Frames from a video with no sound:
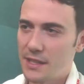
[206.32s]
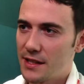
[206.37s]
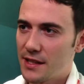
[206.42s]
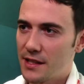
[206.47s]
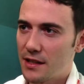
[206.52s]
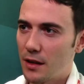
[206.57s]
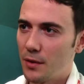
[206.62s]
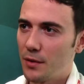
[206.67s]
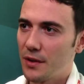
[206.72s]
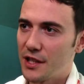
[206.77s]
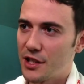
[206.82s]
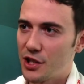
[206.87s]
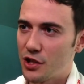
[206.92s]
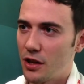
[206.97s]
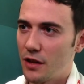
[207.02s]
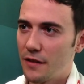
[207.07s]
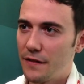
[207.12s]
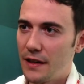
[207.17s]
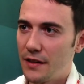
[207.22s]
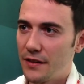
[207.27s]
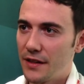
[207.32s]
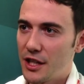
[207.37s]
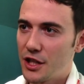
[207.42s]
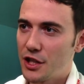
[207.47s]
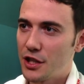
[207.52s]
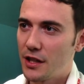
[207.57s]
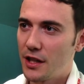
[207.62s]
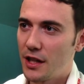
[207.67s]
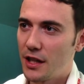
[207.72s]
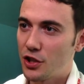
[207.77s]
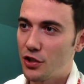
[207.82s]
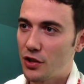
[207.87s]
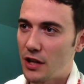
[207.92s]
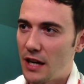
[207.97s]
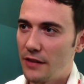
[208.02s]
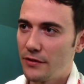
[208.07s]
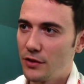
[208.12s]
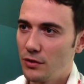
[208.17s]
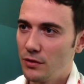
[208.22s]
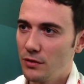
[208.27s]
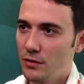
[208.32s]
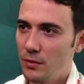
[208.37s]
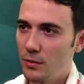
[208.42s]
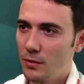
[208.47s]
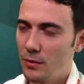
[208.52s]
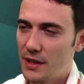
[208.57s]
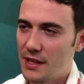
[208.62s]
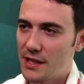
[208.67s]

TourWrist didn't start with a strong foundation in travel.